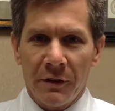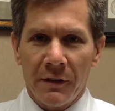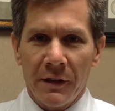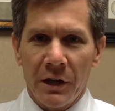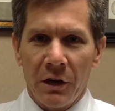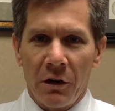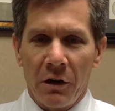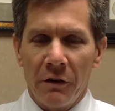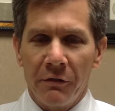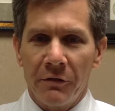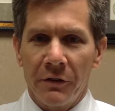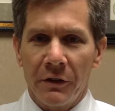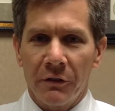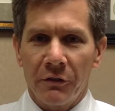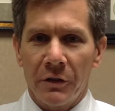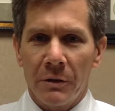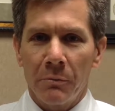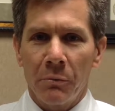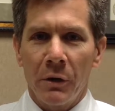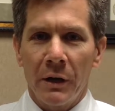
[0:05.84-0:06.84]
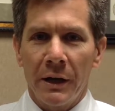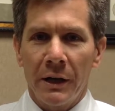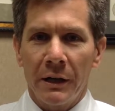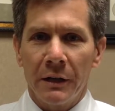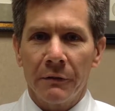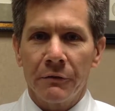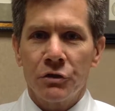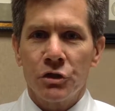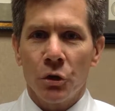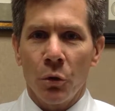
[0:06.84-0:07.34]
in the office
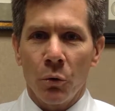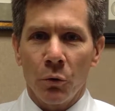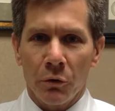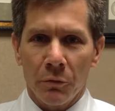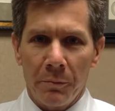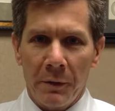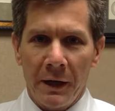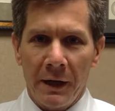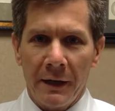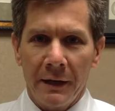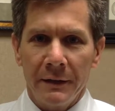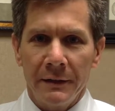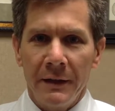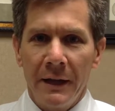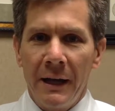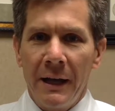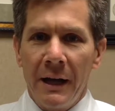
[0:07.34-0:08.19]
complaining of shoulder pain.